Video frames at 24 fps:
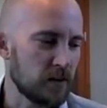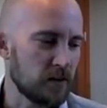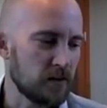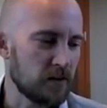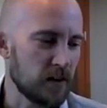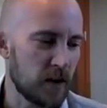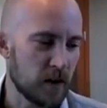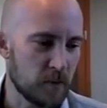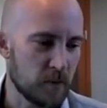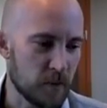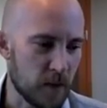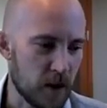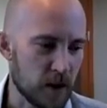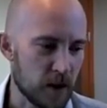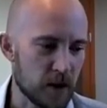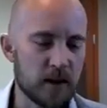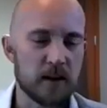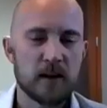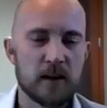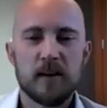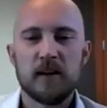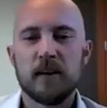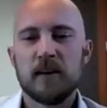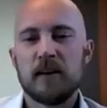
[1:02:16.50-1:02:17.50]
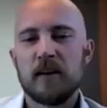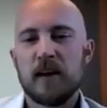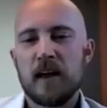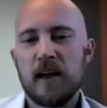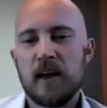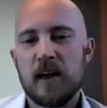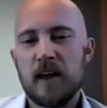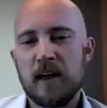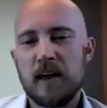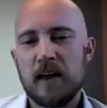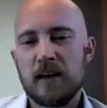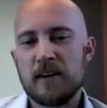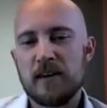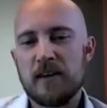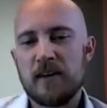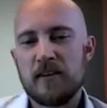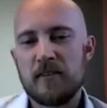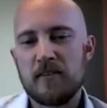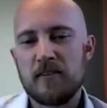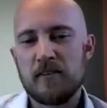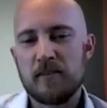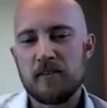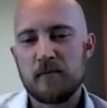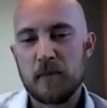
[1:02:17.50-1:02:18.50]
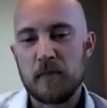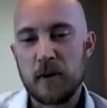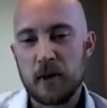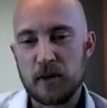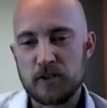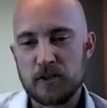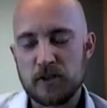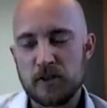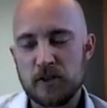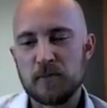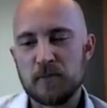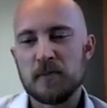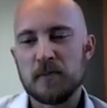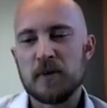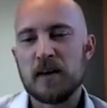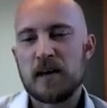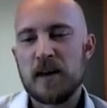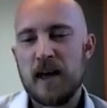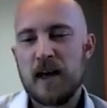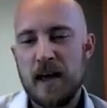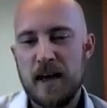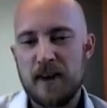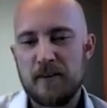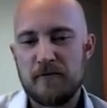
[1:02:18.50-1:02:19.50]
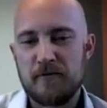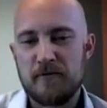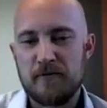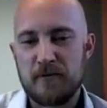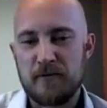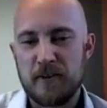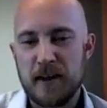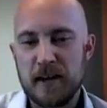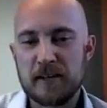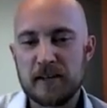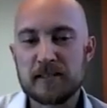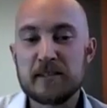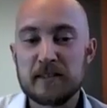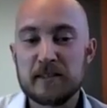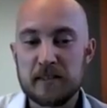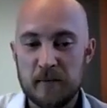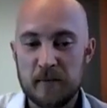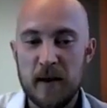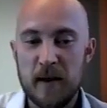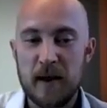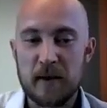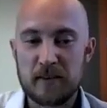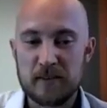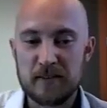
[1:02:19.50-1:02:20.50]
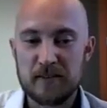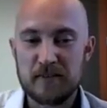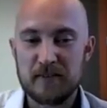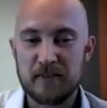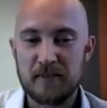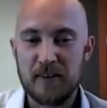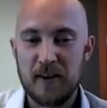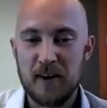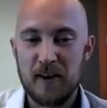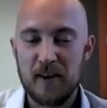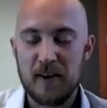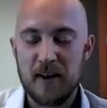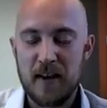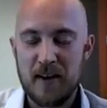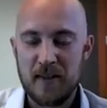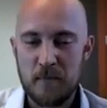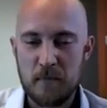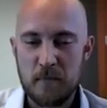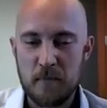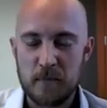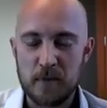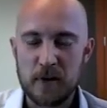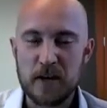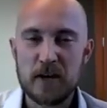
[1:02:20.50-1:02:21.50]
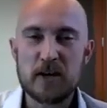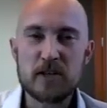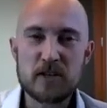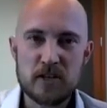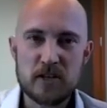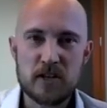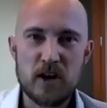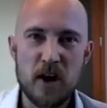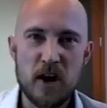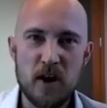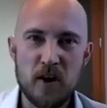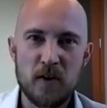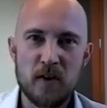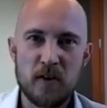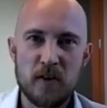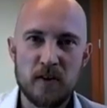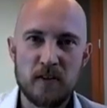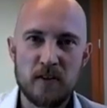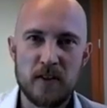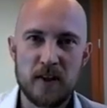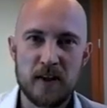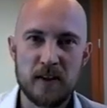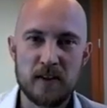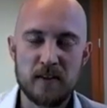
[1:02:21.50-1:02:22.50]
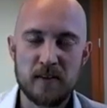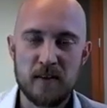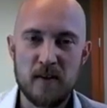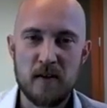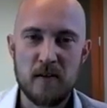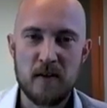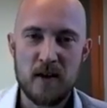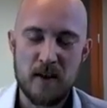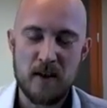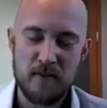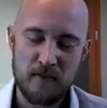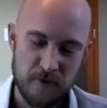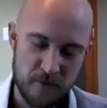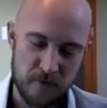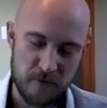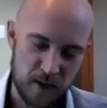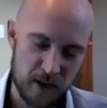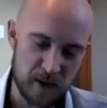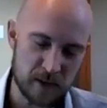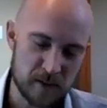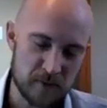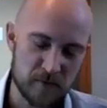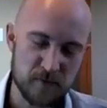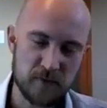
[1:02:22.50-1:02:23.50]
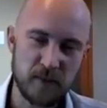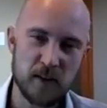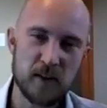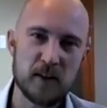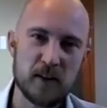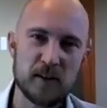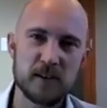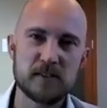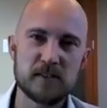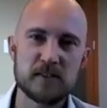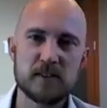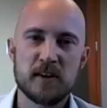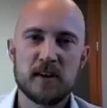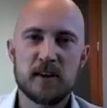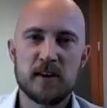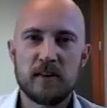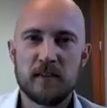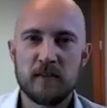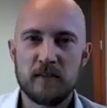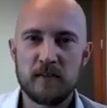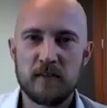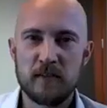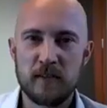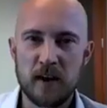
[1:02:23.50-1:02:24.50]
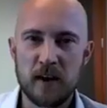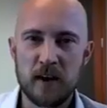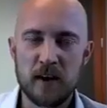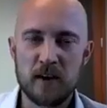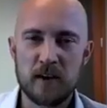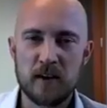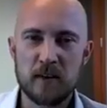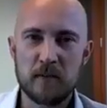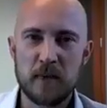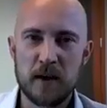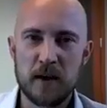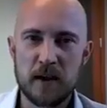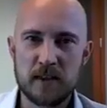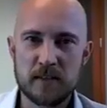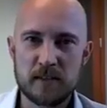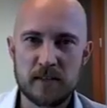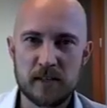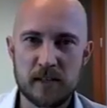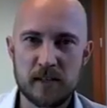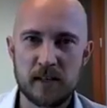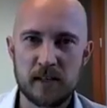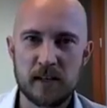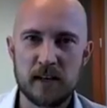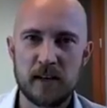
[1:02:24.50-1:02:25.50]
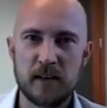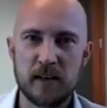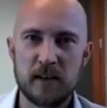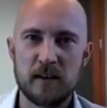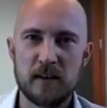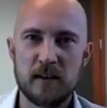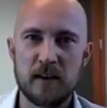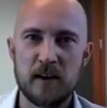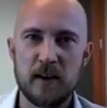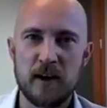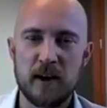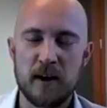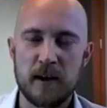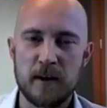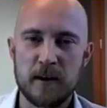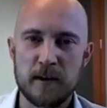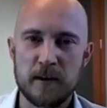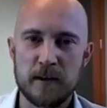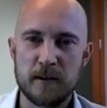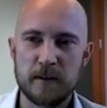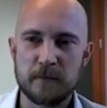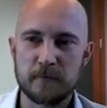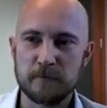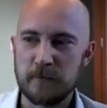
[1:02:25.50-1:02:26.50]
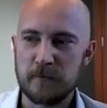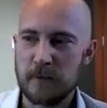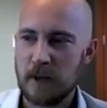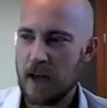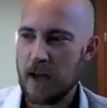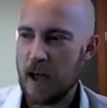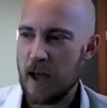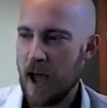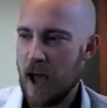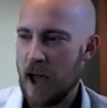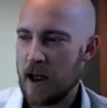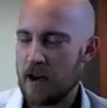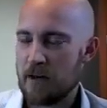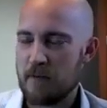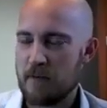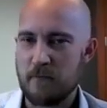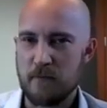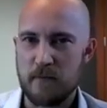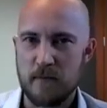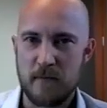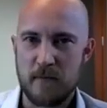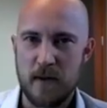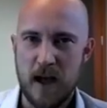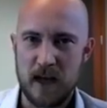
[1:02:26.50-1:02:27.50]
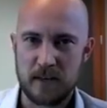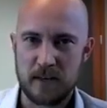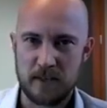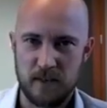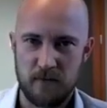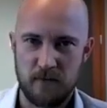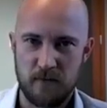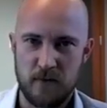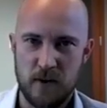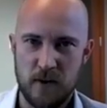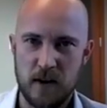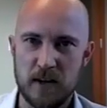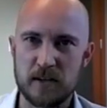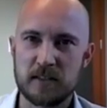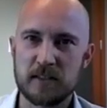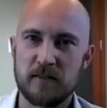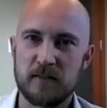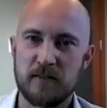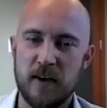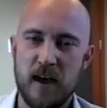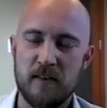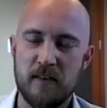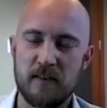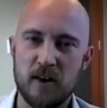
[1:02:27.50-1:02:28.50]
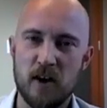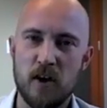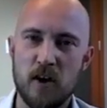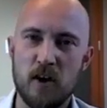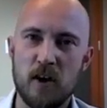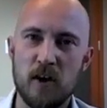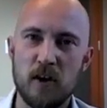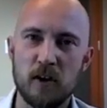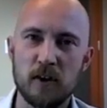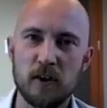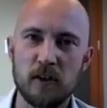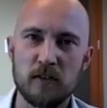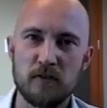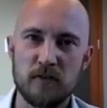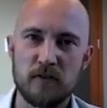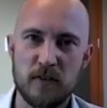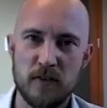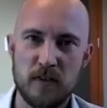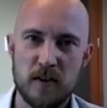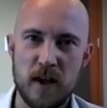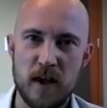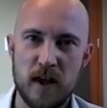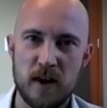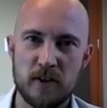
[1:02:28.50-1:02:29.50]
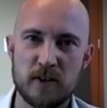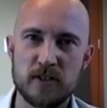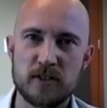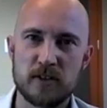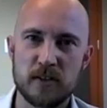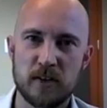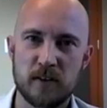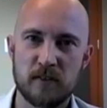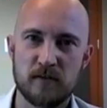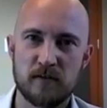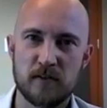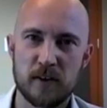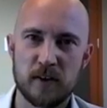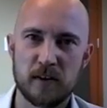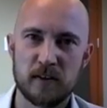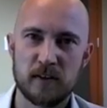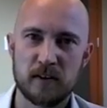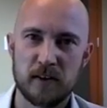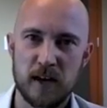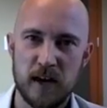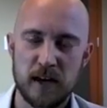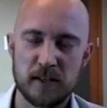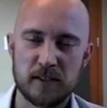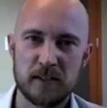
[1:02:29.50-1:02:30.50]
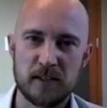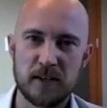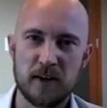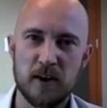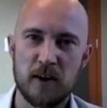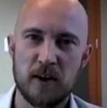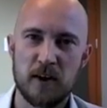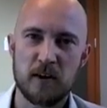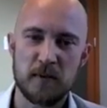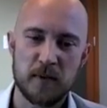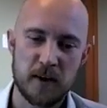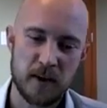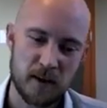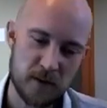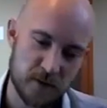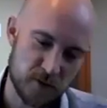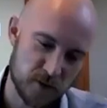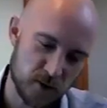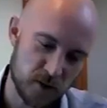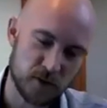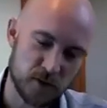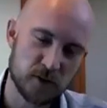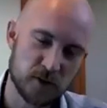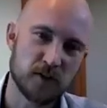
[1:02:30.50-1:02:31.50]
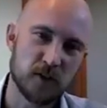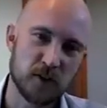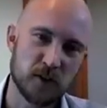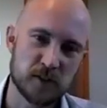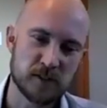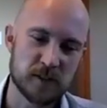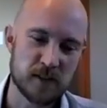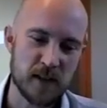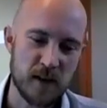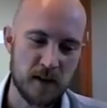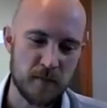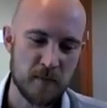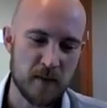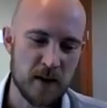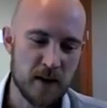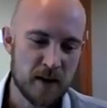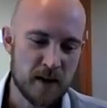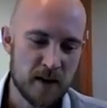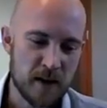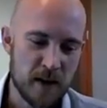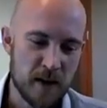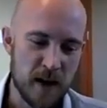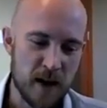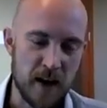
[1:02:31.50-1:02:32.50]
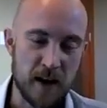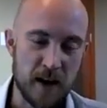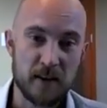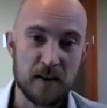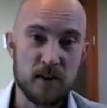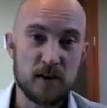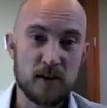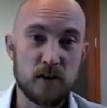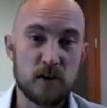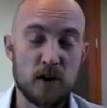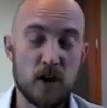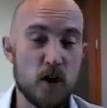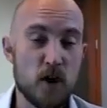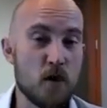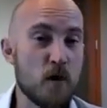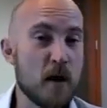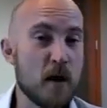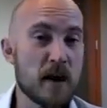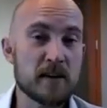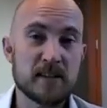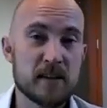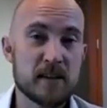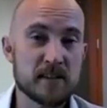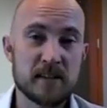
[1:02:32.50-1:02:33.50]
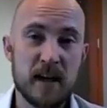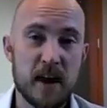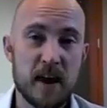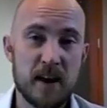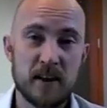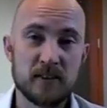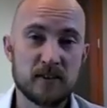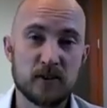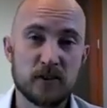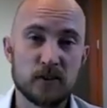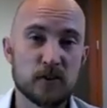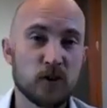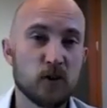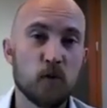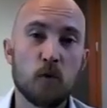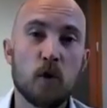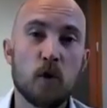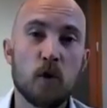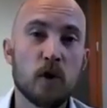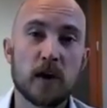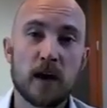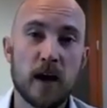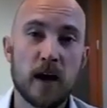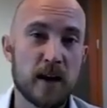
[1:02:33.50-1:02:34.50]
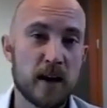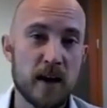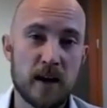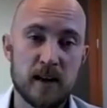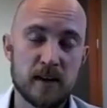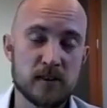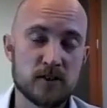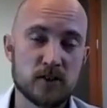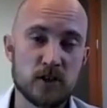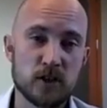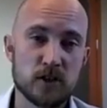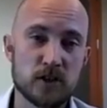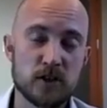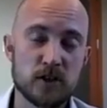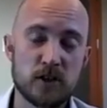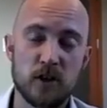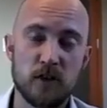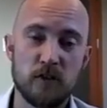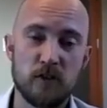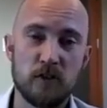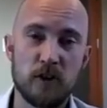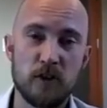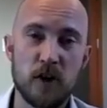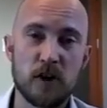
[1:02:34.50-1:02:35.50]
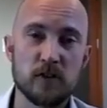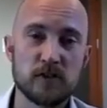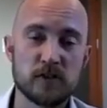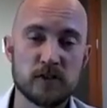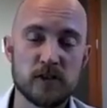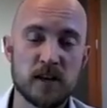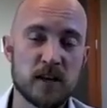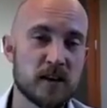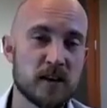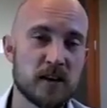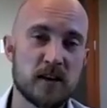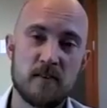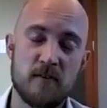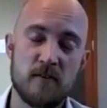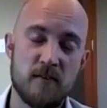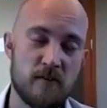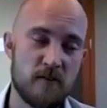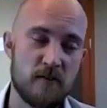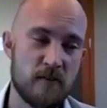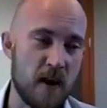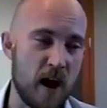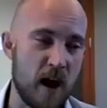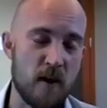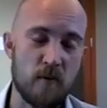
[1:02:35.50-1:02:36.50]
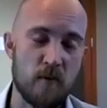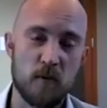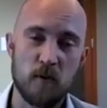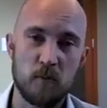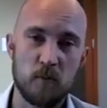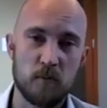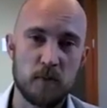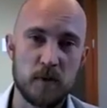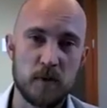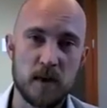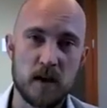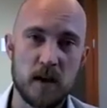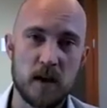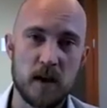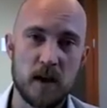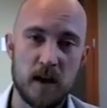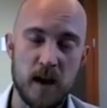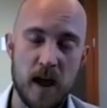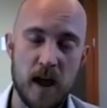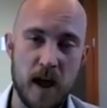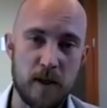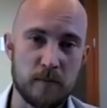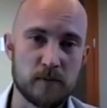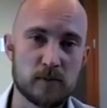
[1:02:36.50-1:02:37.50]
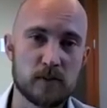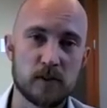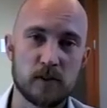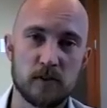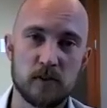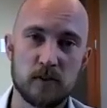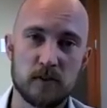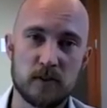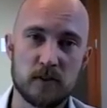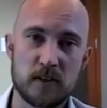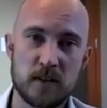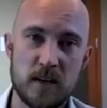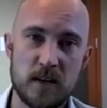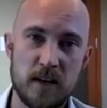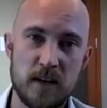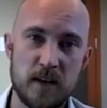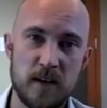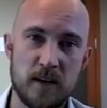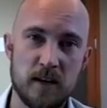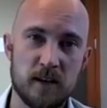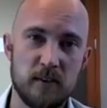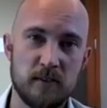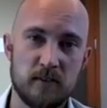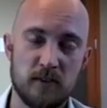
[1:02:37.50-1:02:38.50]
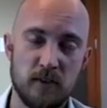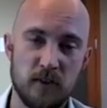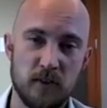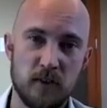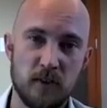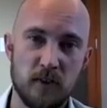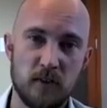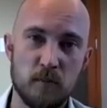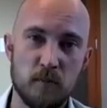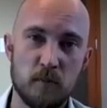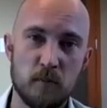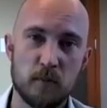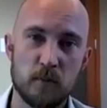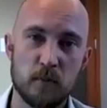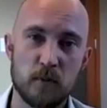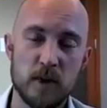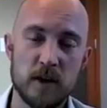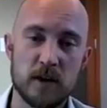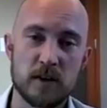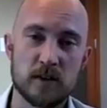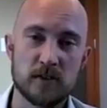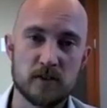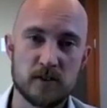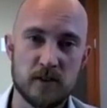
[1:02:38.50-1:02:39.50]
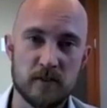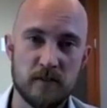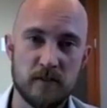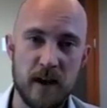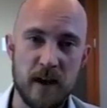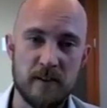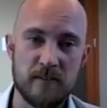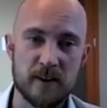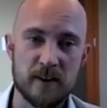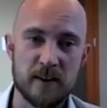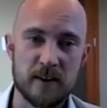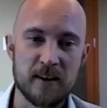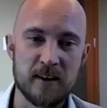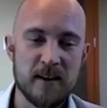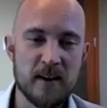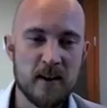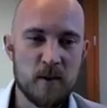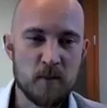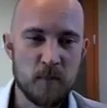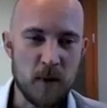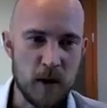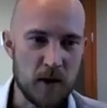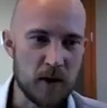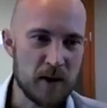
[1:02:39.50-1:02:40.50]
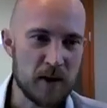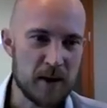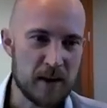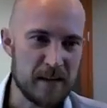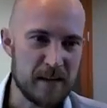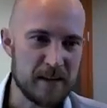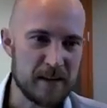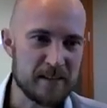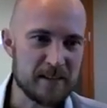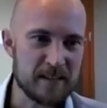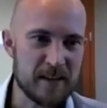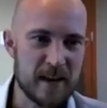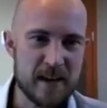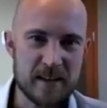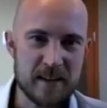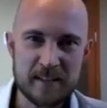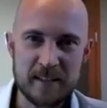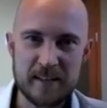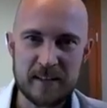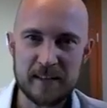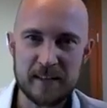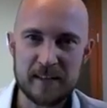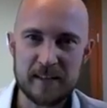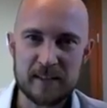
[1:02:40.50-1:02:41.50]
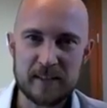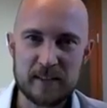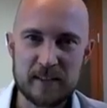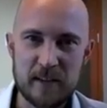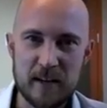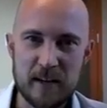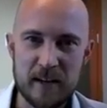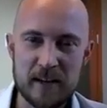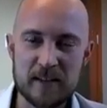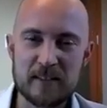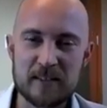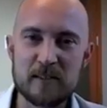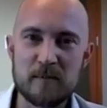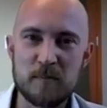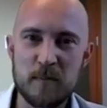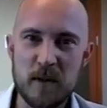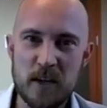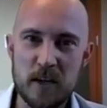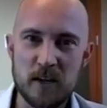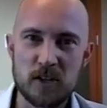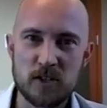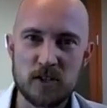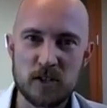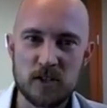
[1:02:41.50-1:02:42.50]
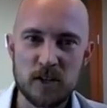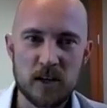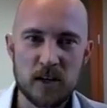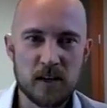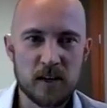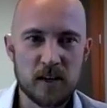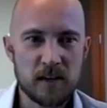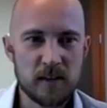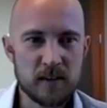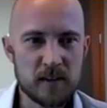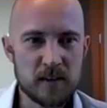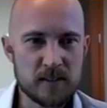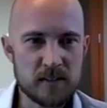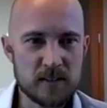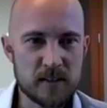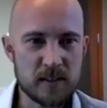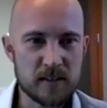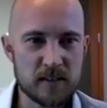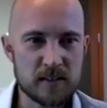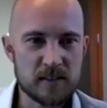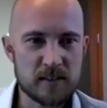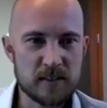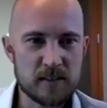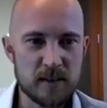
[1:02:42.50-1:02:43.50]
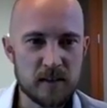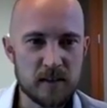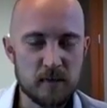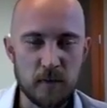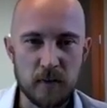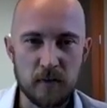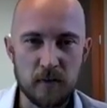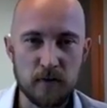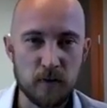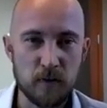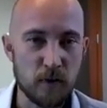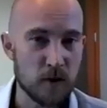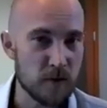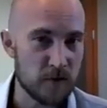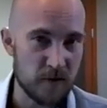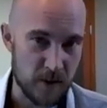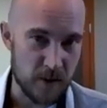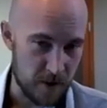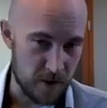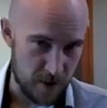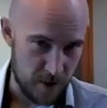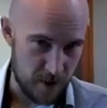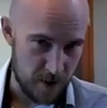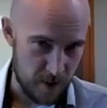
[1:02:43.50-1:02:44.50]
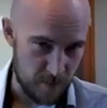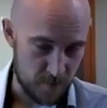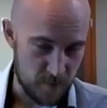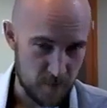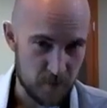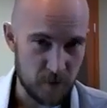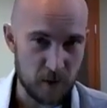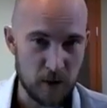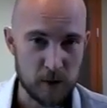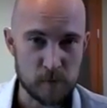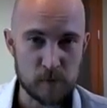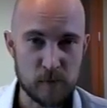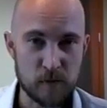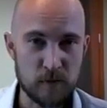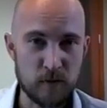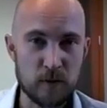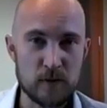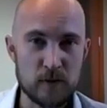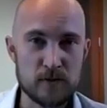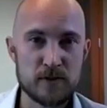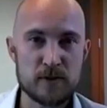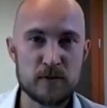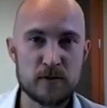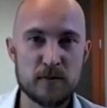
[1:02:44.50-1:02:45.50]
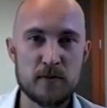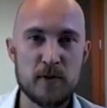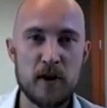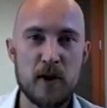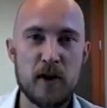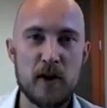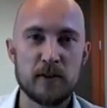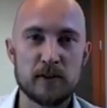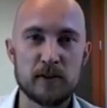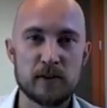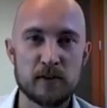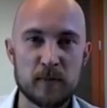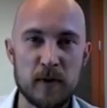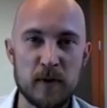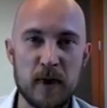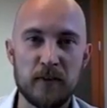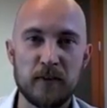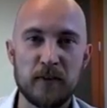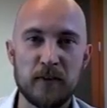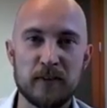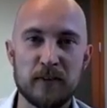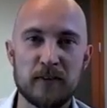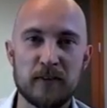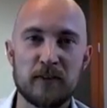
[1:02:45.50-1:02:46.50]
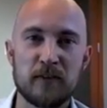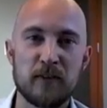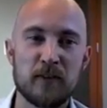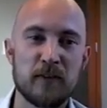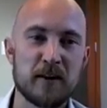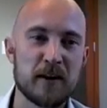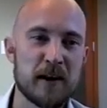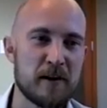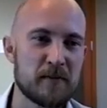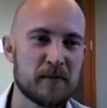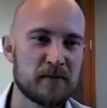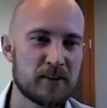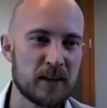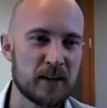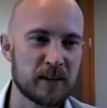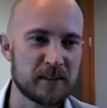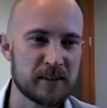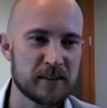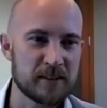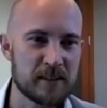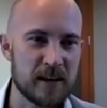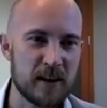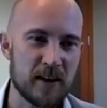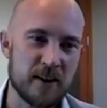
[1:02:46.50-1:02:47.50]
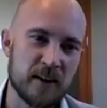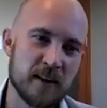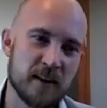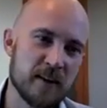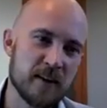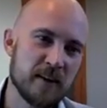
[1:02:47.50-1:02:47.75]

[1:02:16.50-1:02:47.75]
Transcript: Denmark and Belgium, and France is about to fall. And the British know that if France falls, they're basically at massive risk of having all of the energy of the Nazi army turned towards them. And the US has not entered the war yet, and Churchill knows that will be an absolute key to Britain surviving. But he says in a speech, this is before Vietnam, long before Jim Collins brought this story up. Check this out.